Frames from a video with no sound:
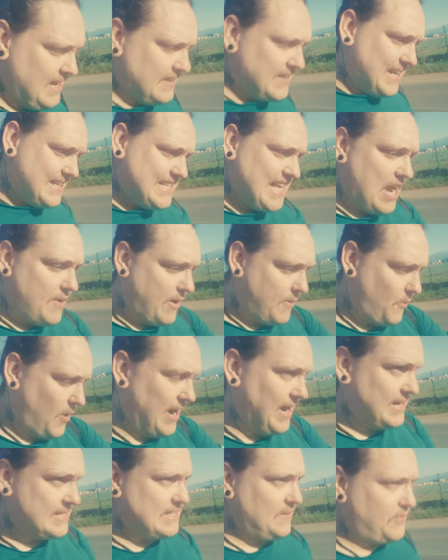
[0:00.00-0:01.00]
that's how it
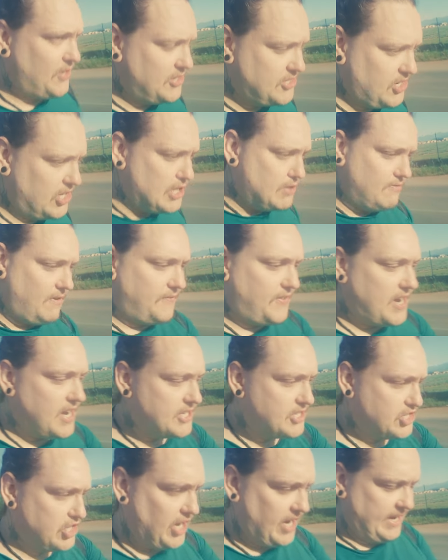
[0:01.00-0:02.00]
works. If you do the
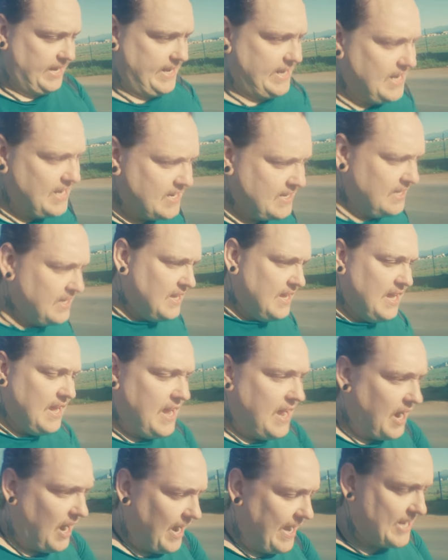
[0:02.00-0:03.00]
reverse journey,
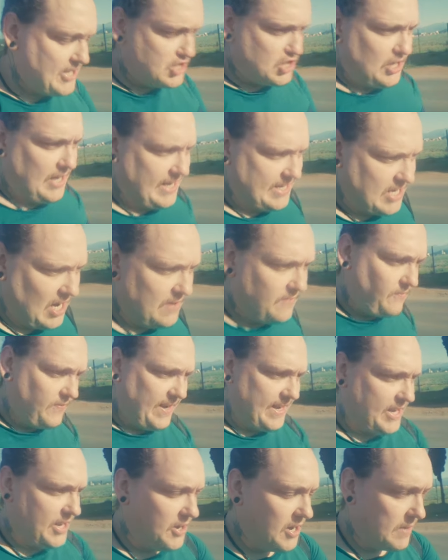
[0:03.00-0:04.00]
I actually don't
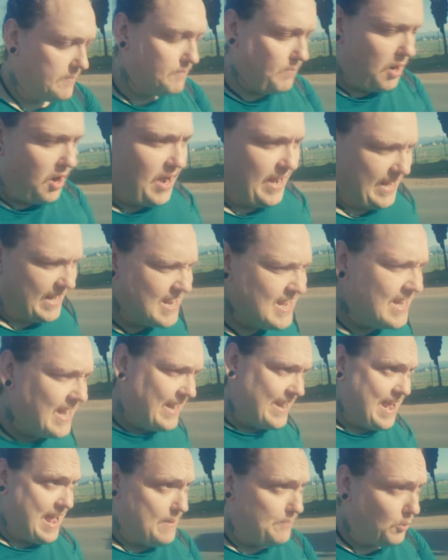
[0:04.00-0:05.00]
think you can buy
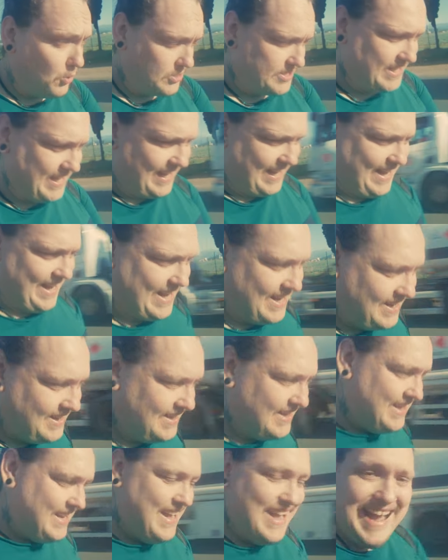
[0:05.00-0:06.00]
an airport ticket
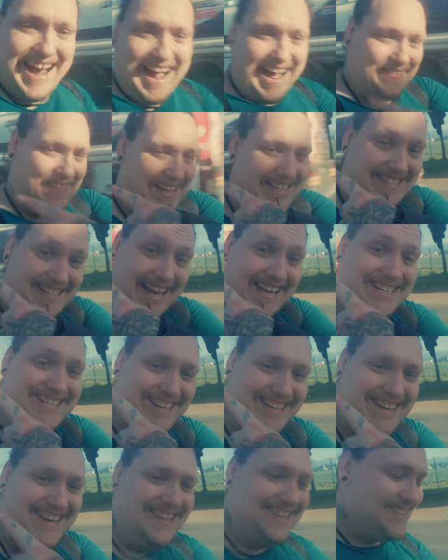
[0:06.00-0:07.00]
at that
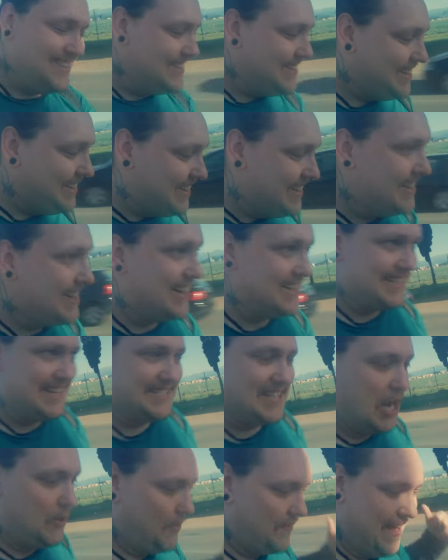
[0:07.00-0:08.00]
station, because
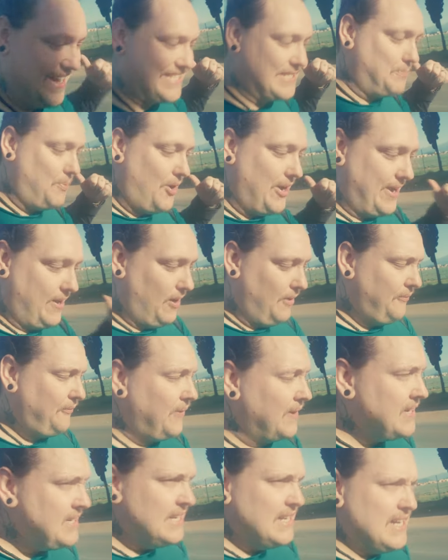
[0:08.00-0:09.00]
there's no one there to buy off.
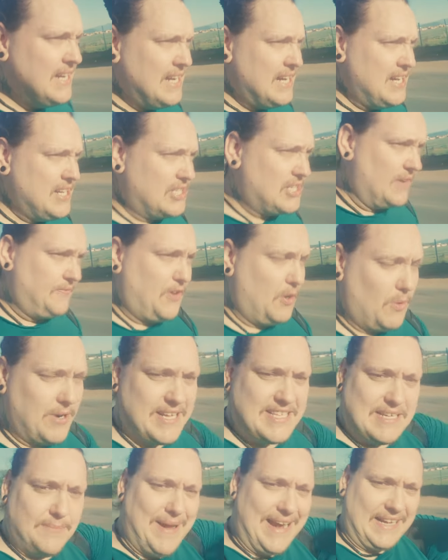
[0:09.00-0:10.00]
So if you
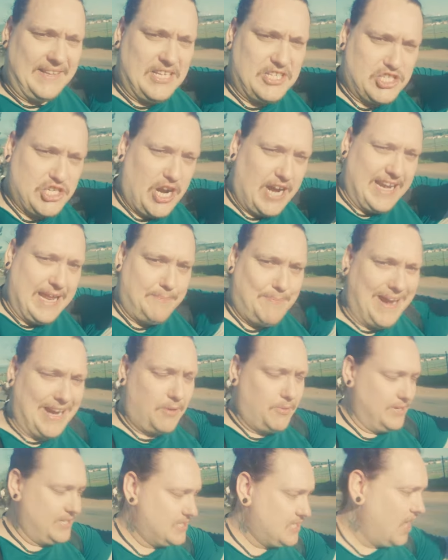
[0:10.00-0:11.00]
wanted to make this journey
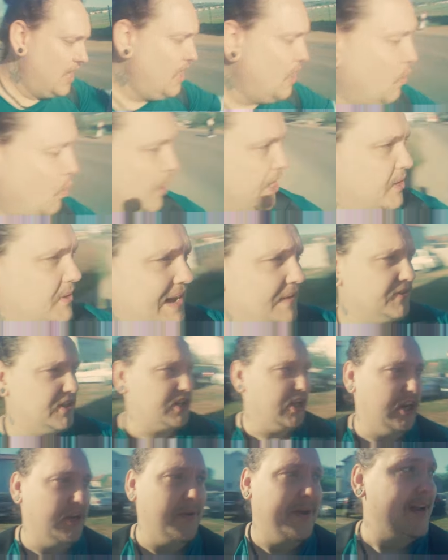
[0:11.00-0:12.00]
backwards, what you'd have to
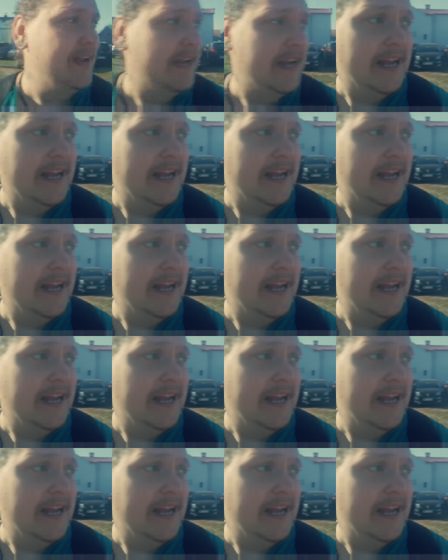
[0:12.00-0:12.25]
do